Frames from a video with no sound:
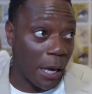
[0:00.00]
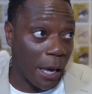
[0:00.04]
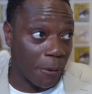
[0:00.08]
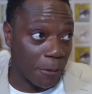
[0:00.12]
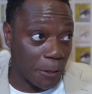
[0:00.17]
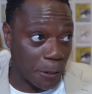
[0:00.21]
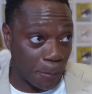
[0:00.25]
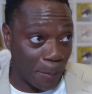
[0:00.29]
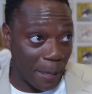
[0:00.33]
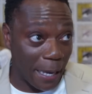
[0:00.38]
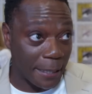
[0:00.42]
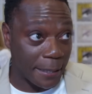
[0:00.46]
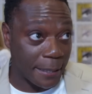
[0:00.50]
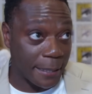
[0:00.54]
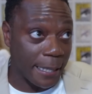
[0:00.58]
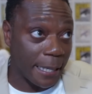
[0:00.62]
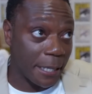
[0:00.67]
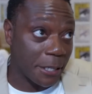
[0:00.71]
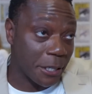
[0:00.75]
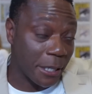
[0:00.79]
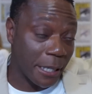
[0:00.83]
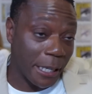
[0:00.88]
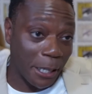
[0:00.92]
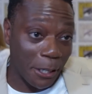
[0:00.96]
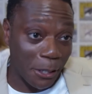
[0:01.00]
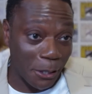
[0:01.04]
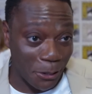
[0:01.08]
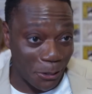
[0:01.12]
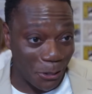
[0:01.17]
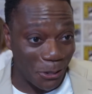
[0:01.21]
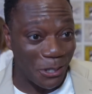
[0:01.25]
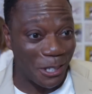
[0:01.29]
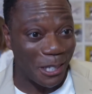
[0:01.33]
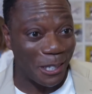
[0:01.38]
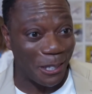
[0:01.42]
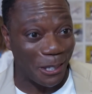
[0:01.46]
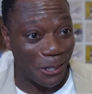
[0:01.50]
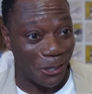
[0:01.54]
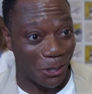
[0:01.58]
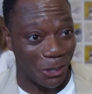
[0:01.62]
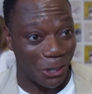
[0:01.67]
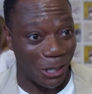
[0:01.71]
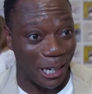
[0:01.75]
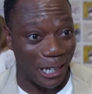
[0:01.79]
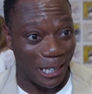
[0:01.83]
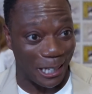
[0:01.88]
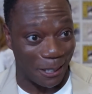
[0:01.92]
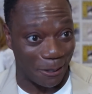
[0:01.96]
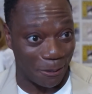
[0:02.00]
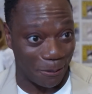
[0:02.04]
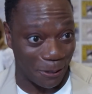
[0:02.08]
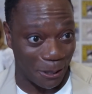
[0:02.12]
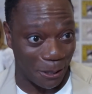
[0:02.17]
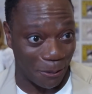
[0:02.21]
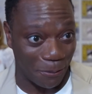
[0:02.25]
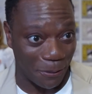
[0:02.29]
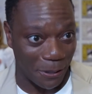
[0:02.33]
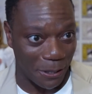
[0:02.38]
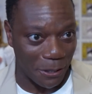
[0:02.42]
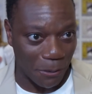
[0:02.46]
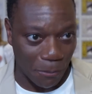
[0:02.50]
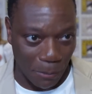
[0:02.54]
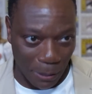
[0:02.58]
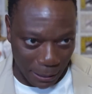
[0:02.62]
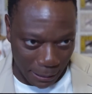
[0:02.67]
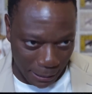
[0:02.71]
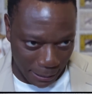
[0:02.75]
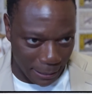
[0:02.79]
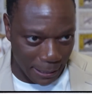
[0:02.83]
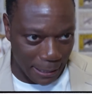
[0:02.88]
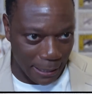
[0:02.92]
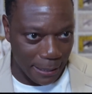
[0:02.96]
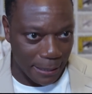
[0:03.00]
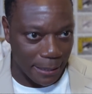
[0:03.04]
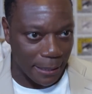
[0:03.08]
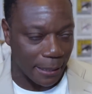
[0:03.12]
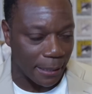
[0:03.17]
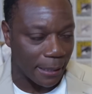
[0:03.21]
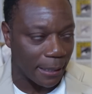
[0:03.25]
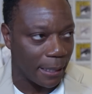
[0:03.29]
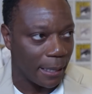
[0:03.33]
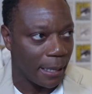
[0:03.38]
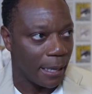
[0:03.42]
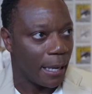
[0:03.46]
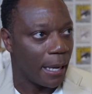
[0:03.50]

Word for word: I was backstage and I got to see the trailer for the first, well, the teaser,